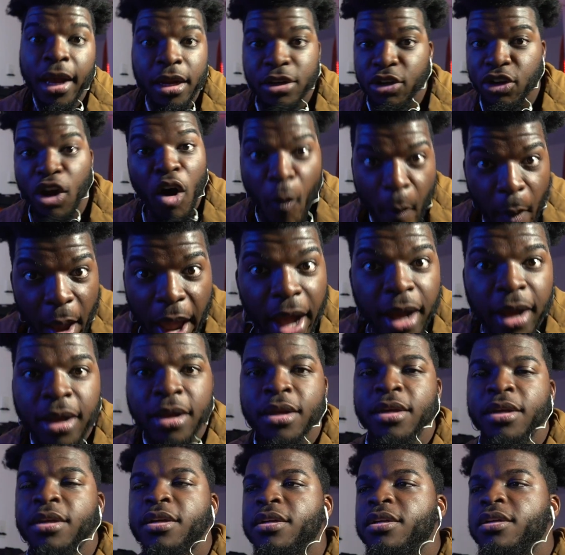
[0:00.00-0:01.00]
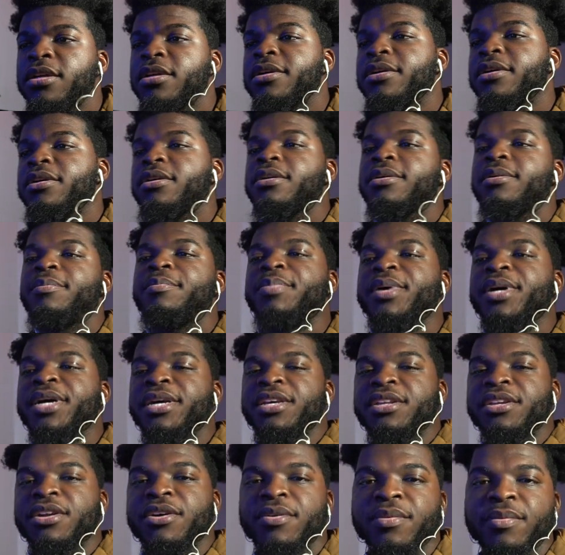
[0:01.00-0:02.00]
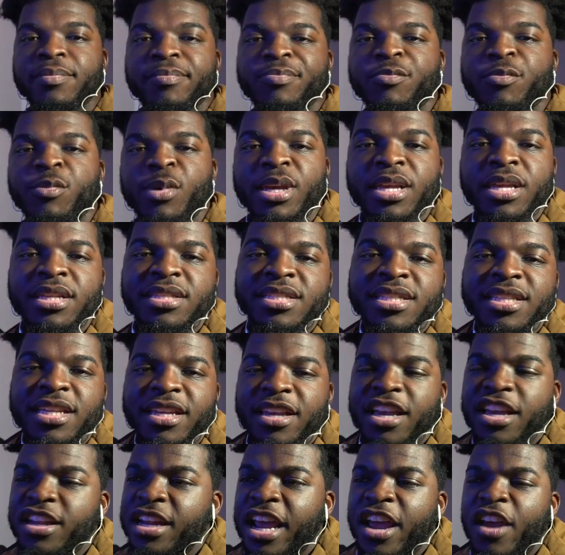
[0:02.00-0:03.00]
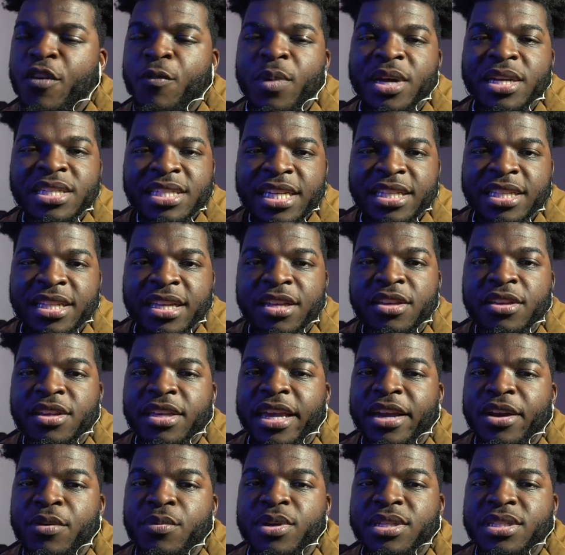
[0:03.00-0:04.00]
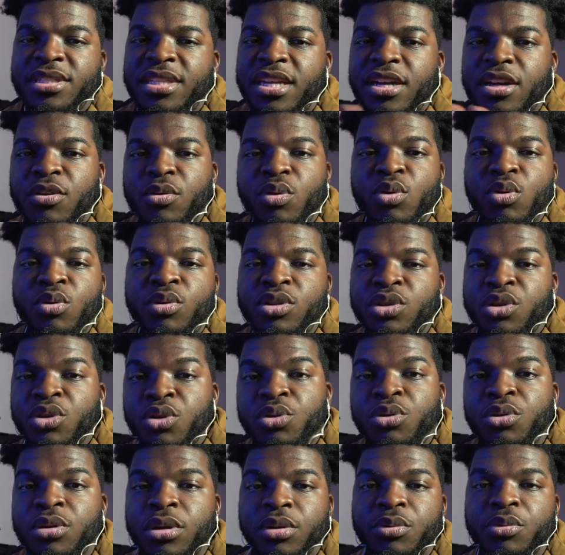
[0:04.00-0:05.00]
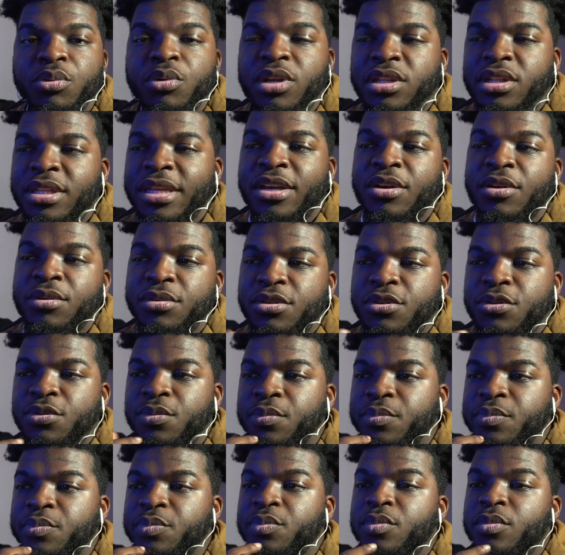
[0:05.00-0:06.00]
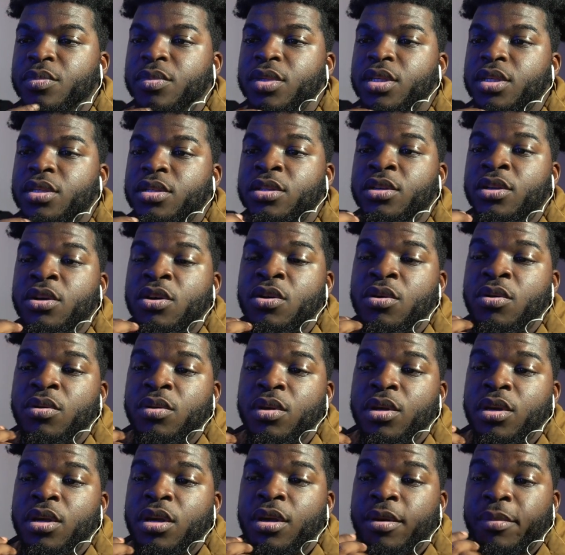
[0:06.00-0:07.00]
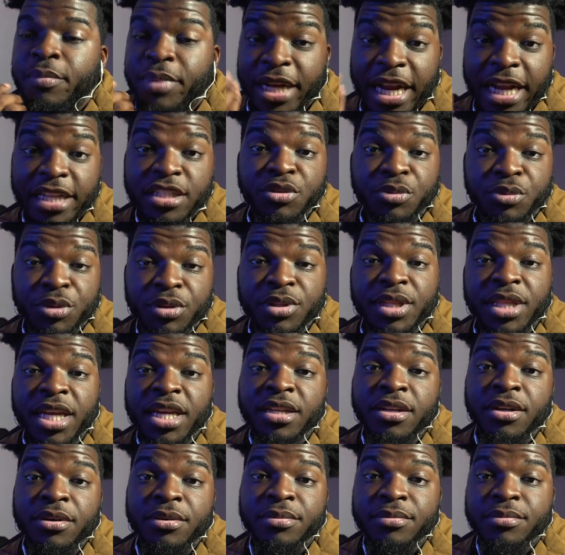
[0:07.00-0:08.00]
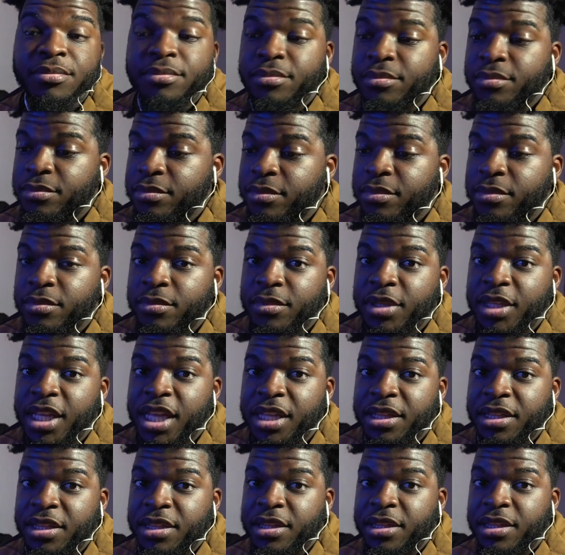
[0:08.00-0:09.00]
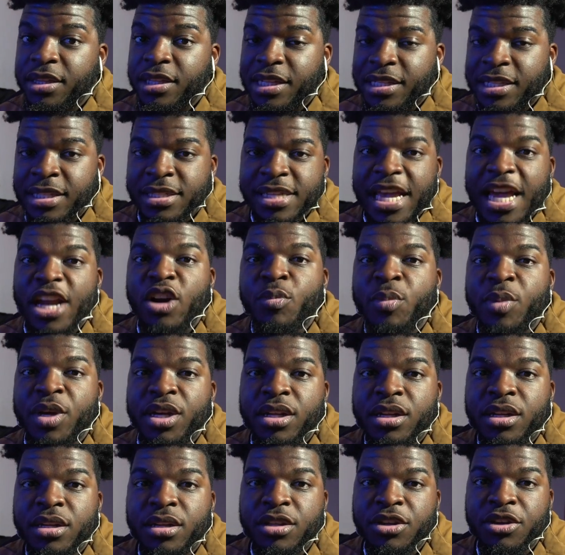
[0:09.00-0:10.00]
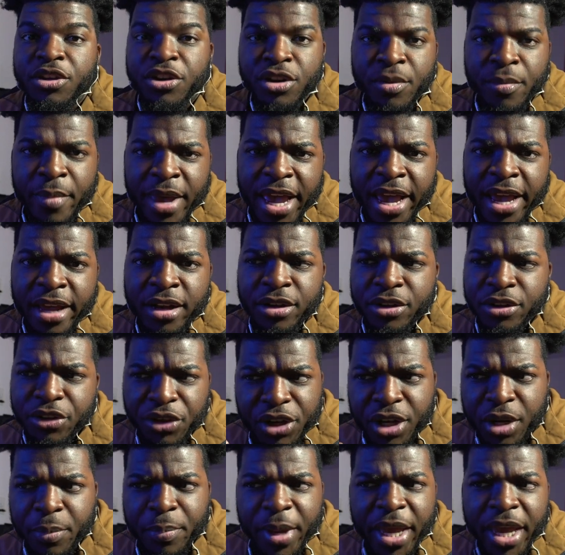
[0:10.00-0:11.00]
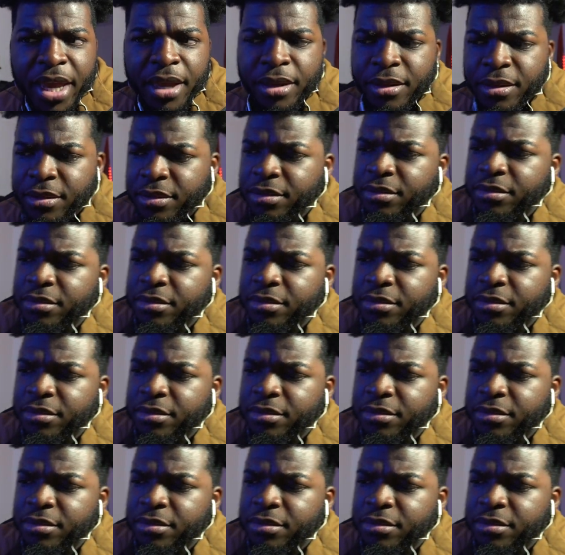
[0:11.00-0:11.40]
Nowhere. But you know, it's not everybody's like that. You can't always tell who's who and what they gonna do. So, but that's a real thing though. It's entitlement. You're the man, you're gonna pay.